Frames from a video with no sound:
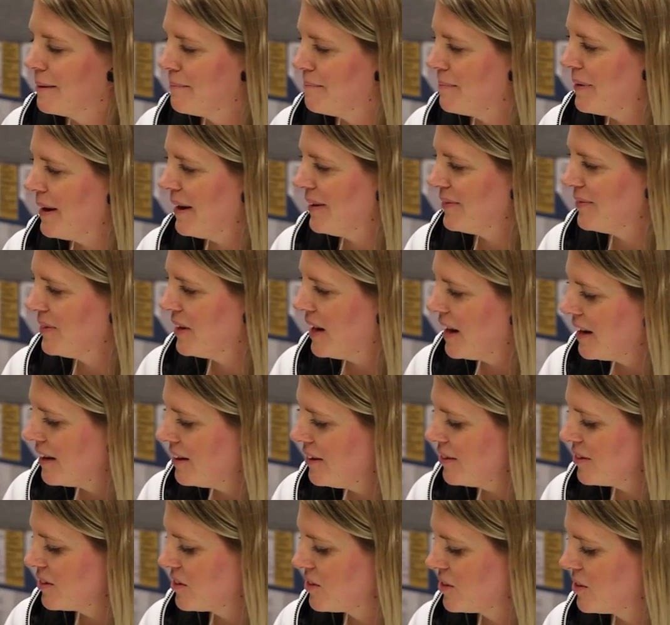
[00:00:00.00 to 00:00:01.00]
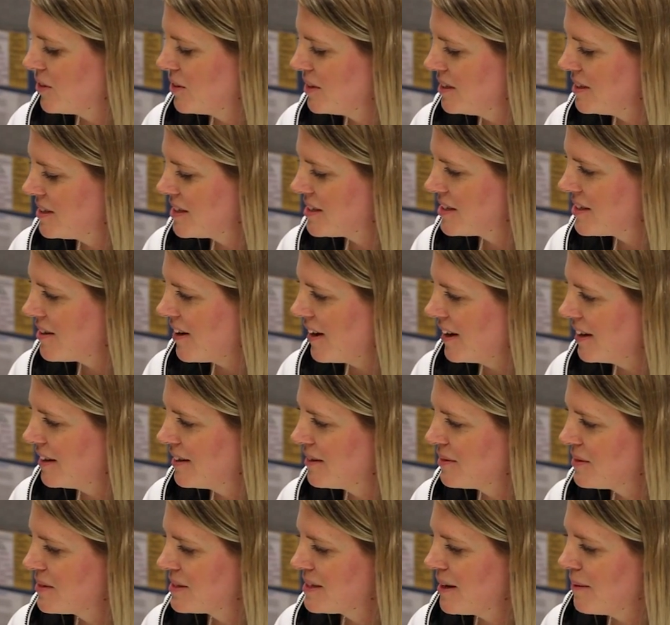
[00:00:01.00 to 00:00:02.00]
but we had a look through it and
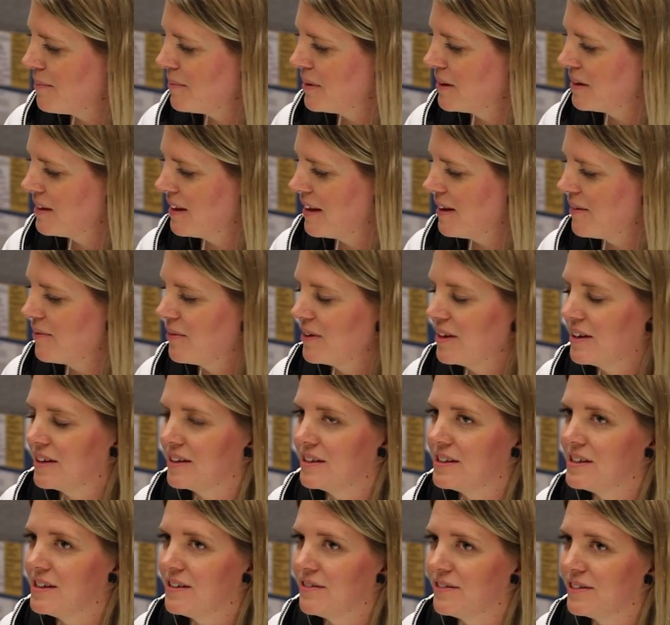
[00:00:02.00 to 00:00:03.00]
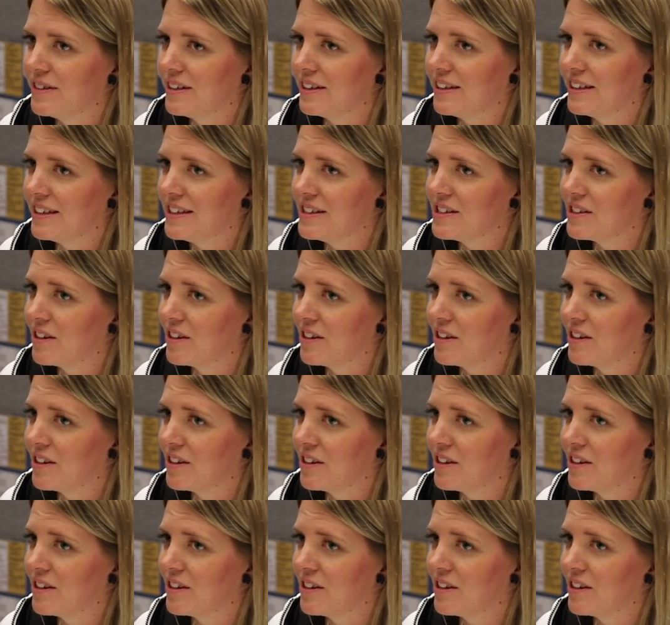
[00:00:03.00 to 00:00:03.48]
decided it was something that we could definitely do.